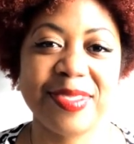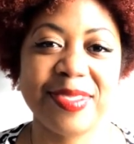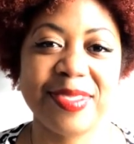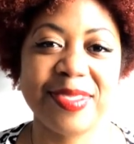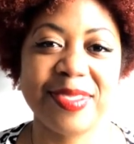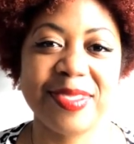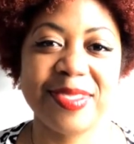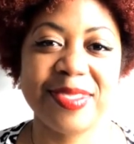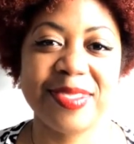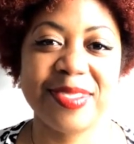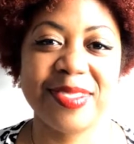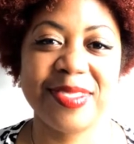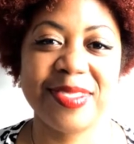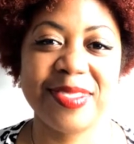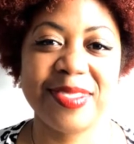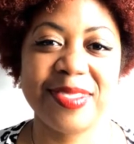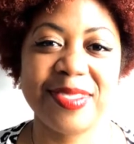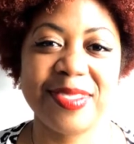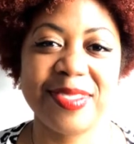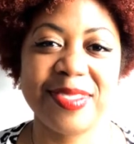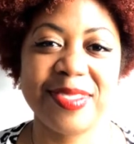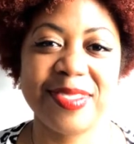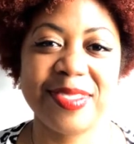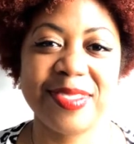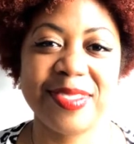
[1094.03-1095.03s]

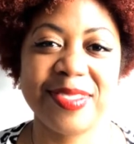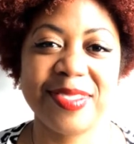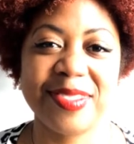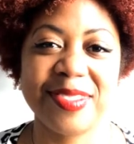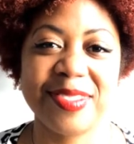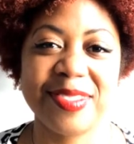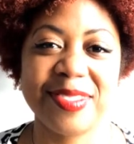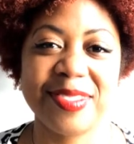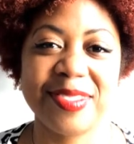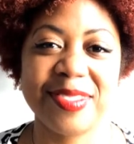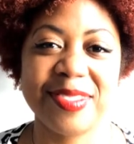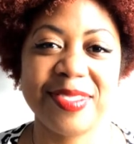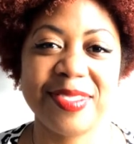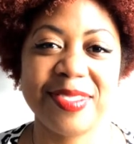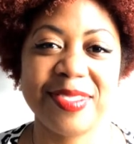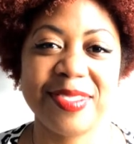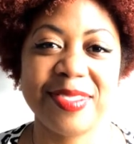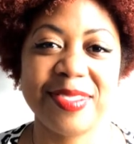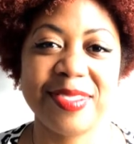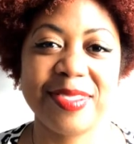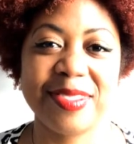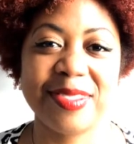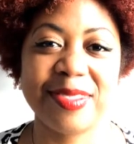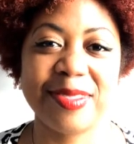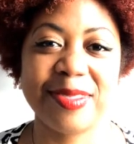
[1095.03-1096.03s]

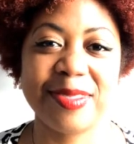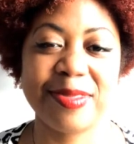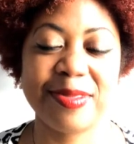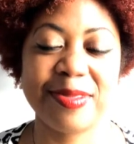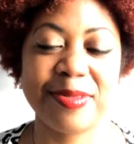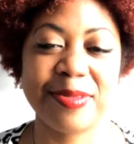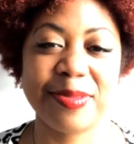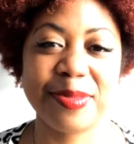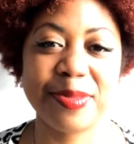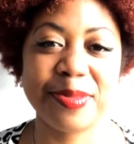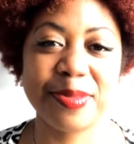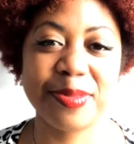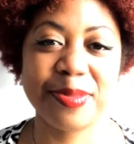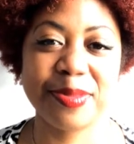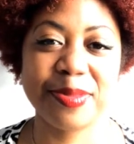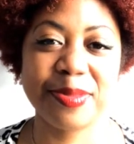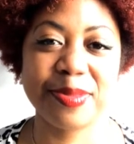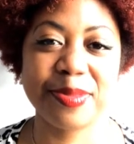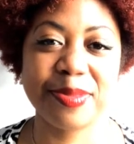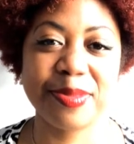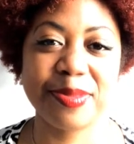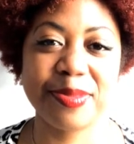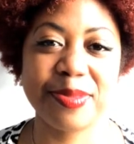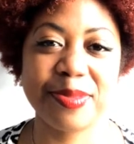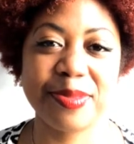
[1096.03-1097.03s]

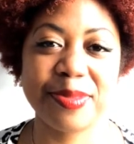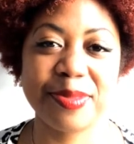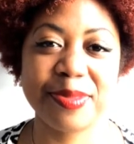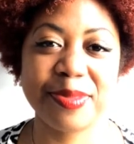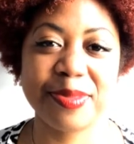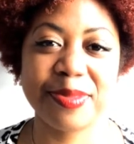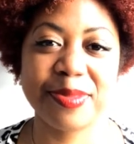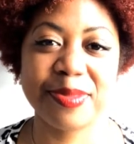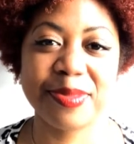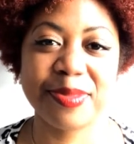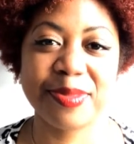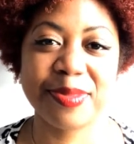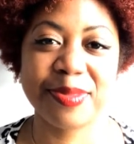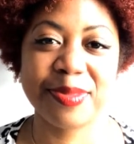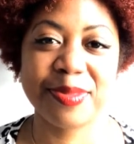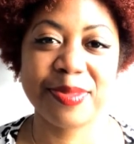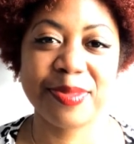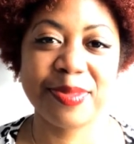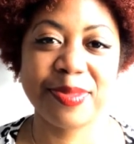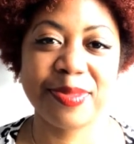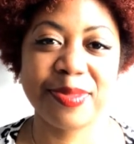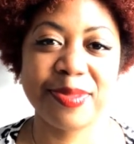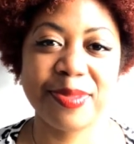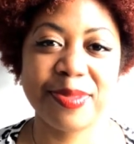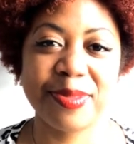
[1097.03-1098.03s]

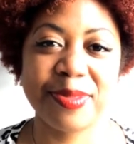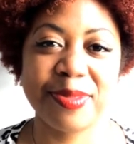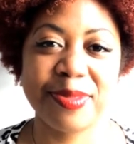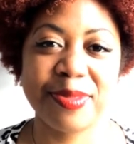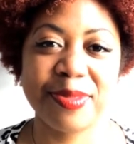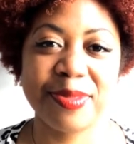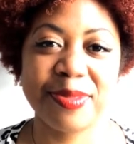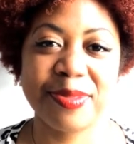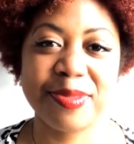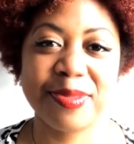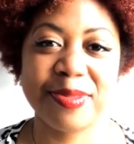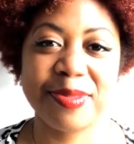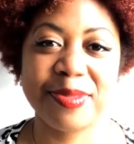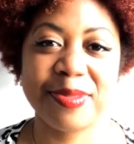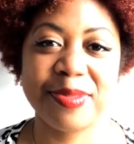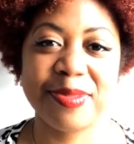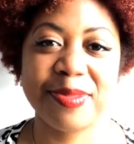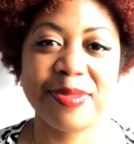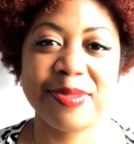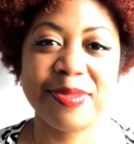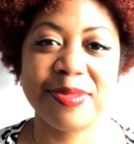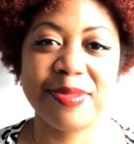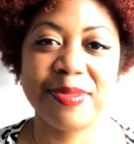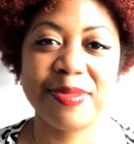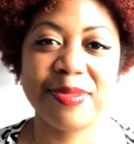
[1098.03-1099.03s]

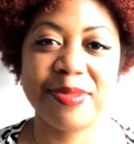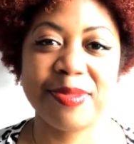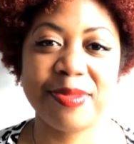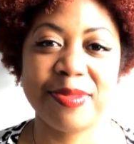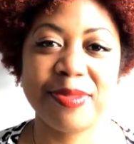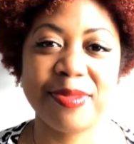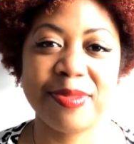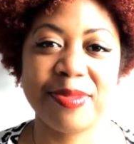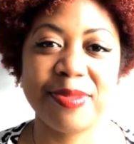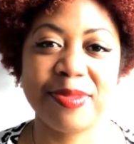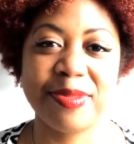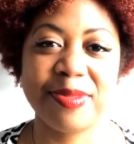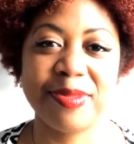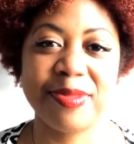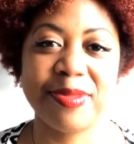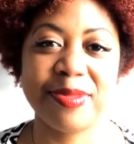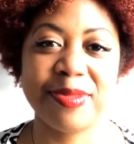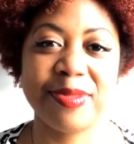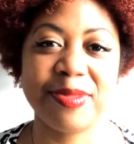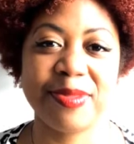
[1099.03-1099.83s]
No words are spoken by the person on screen.